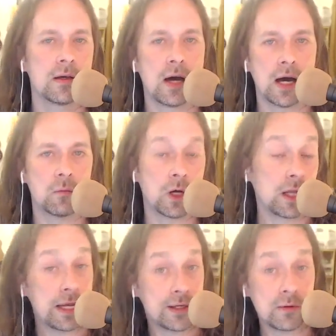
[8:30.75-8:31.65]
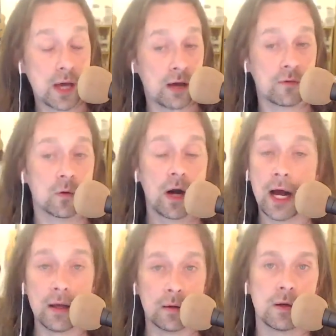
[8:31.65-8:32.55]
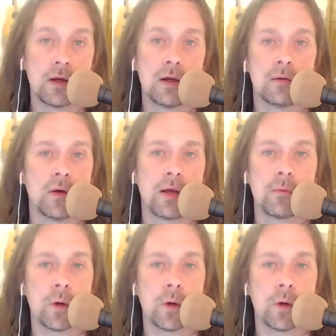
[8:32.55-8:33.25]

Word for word: um, well, A2CAF or EYEO, right?